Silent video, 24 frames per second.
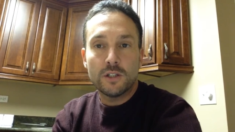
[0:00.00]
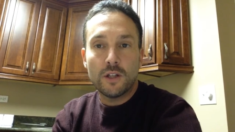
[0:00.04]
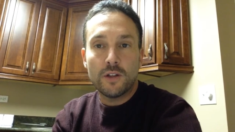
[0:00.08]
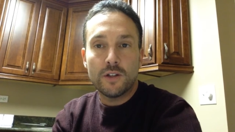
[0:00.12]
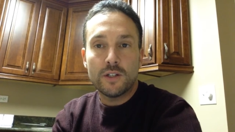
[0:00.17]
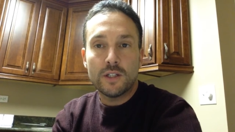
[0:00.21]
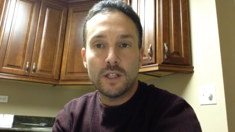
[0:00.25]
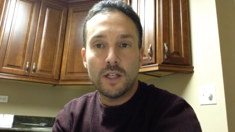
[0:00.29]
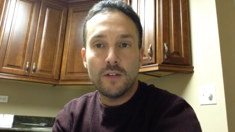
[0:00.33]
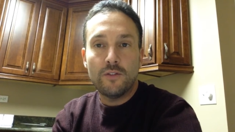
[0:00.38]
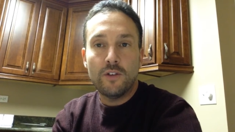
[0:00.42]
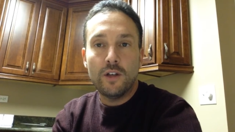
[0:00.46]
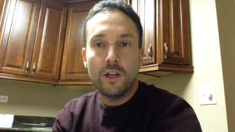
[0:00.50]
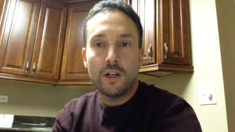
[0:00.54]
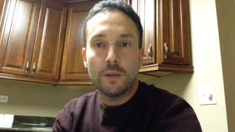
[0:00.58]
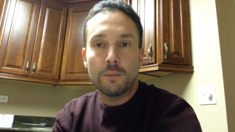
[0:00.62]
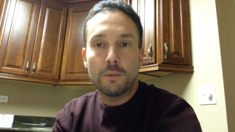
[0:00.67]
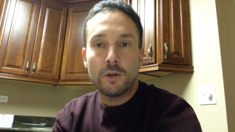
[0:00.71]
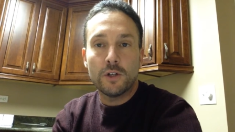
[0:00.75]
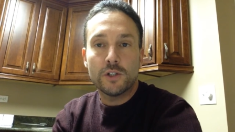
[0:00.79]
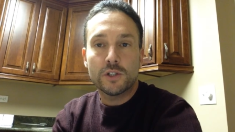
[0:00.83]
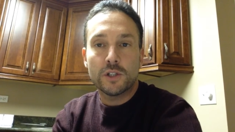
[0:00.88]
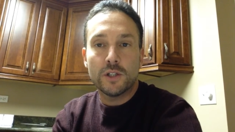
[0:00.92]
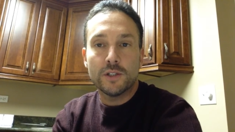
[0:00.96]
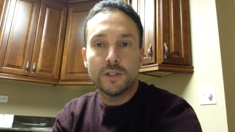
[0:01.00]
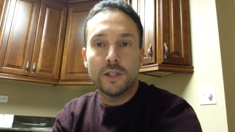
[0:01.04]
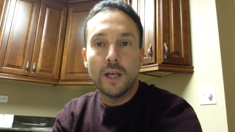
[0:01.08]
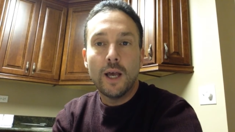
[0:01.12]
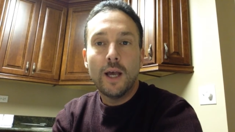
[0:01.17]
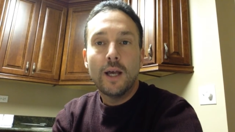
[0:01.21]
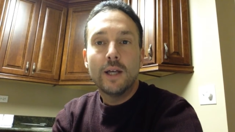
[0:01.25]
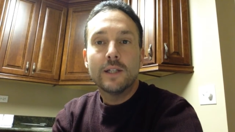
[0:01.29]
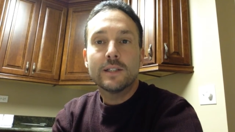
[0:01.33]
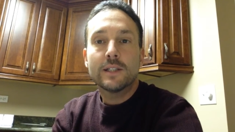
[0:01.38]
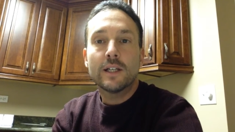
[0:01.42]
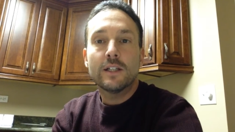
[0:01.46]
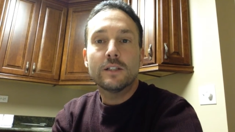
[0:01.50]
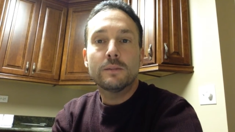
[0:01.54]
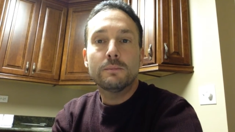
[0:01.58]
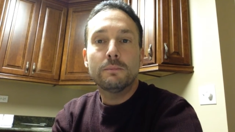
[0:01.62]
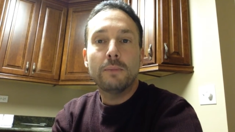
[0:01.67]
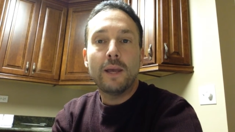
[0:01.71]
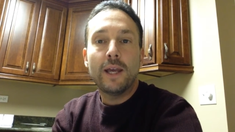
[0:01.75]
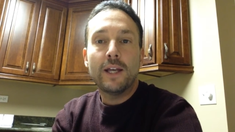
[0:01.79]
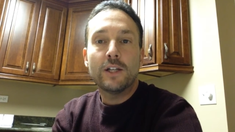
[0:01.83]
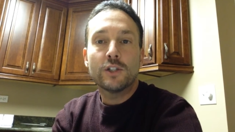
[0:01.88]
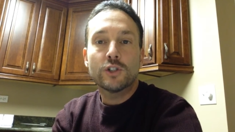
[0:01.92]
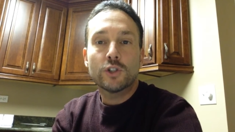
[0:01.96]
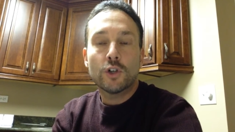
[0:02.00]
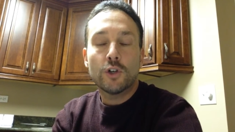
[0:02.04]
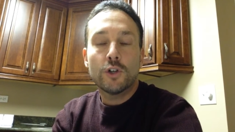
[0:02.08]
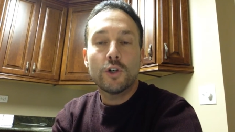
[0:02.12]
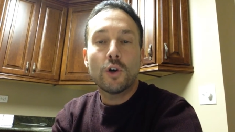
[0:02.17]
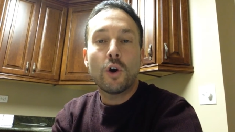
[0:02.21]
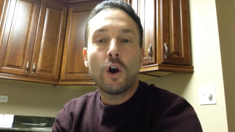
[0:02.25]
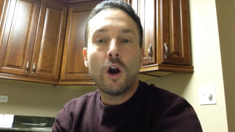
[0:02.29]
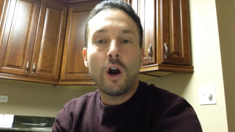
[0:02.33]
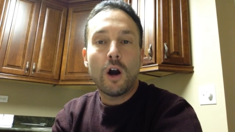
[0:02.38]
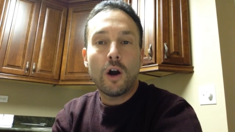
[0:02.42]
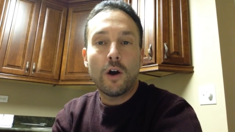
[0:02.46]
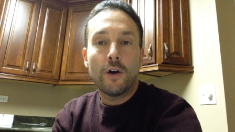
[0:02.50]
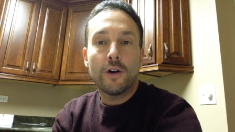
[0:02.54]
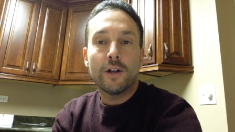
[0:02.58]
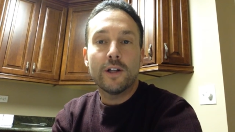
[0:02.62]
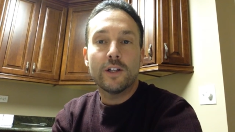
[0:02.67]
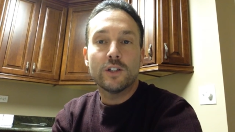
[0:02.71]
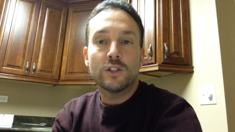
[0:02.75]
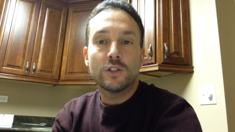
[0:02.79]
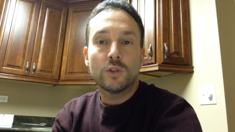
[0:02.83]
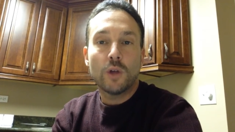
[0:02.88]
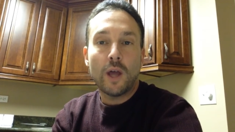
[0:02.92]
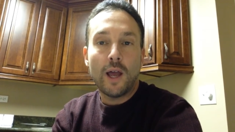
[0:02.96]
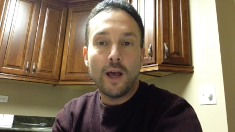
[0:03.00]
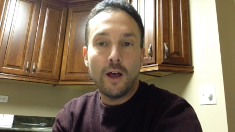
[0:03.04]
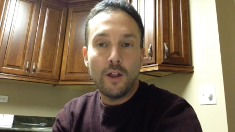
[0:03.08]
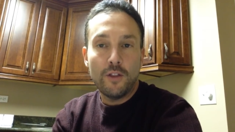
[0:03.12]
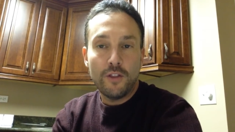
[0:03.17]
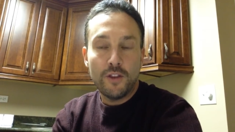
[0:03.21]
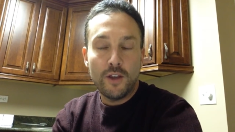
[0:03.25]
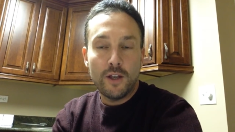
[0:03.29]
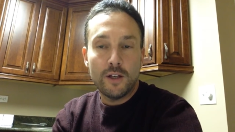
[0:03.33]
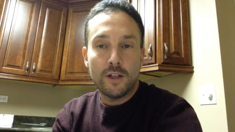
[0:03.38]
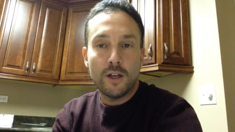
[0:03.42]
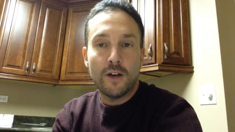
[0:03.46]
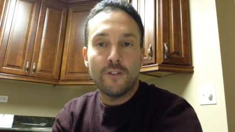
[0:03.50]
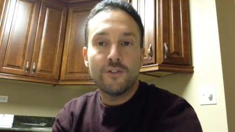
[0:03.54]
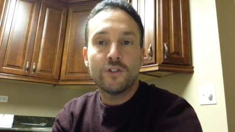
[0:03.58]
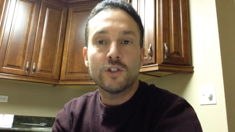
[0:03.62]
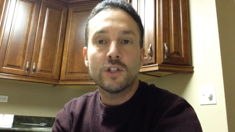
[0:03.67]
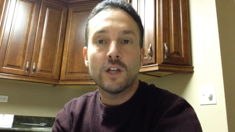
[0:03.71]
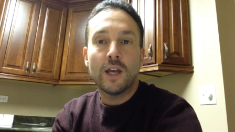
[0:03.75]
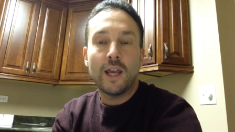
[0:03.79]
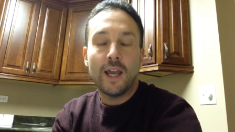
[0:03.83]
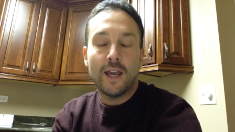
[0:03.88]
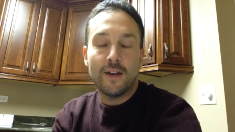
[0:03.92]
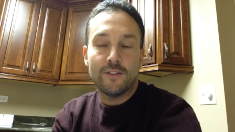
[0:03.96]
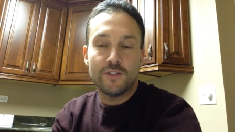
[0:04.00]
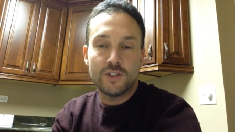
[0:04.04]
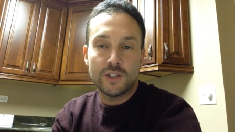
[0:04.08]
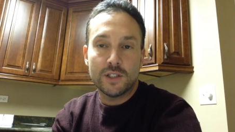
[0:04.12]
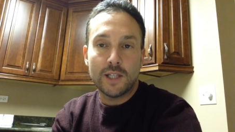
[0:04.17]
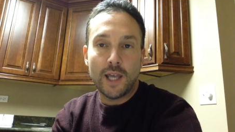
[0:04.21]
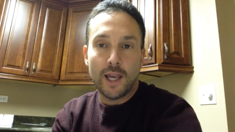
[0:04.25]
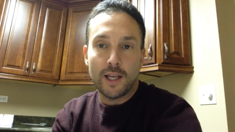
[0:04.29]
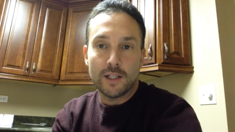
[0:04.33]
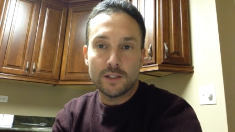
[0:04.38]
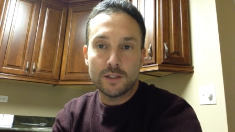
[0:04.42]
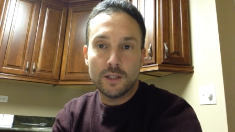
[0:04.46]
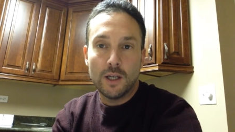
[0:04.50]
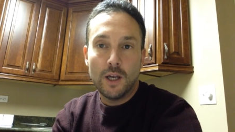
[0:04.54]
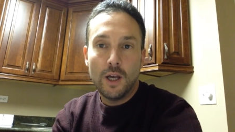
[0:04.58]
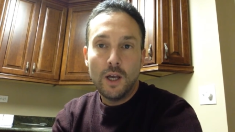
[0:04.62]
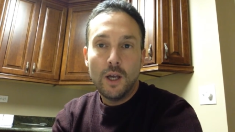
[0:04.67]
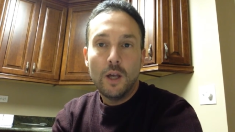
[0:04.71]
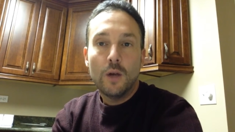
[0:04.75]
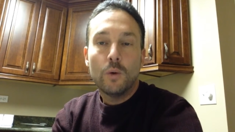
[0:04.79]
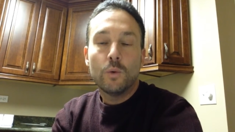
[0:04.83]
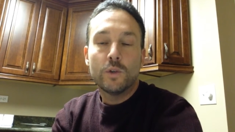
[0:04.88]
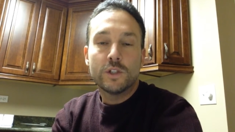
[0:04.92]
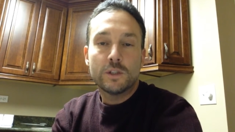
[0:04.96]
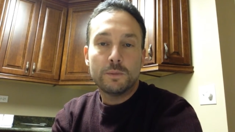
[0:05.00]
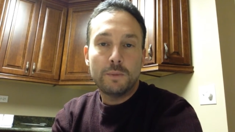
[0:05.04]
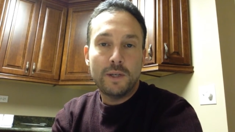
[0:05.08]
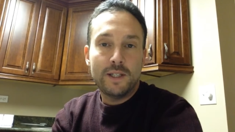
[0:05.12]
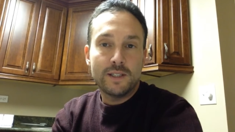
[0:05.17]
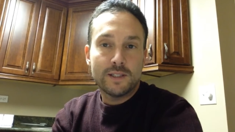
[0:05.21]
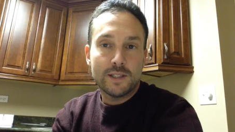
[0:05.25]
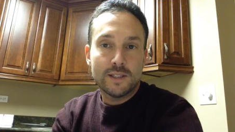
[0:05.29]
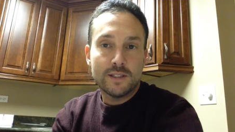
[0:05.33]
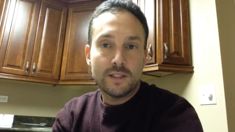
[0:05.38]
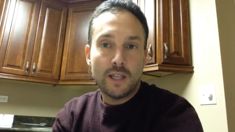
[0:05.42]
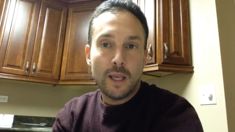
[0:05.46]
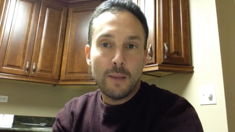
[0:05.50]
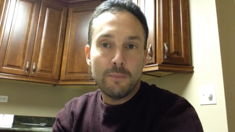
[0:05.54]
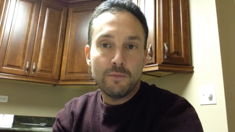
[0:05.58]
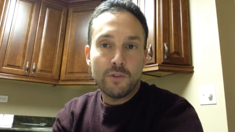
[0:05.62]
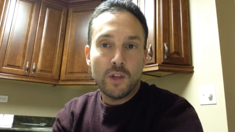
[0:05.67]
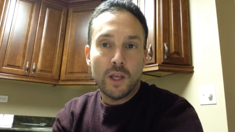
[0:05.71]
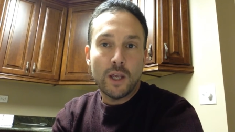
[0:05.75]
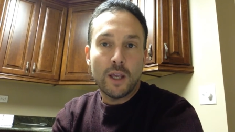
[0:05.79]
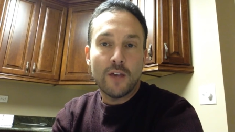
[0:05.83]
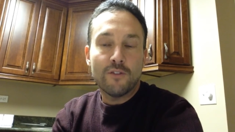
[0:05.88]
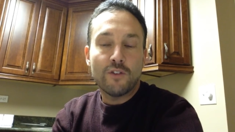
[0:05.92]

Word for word: to the TV commercials, says make sure your heart is healthy enough to have sex, which means the same thing.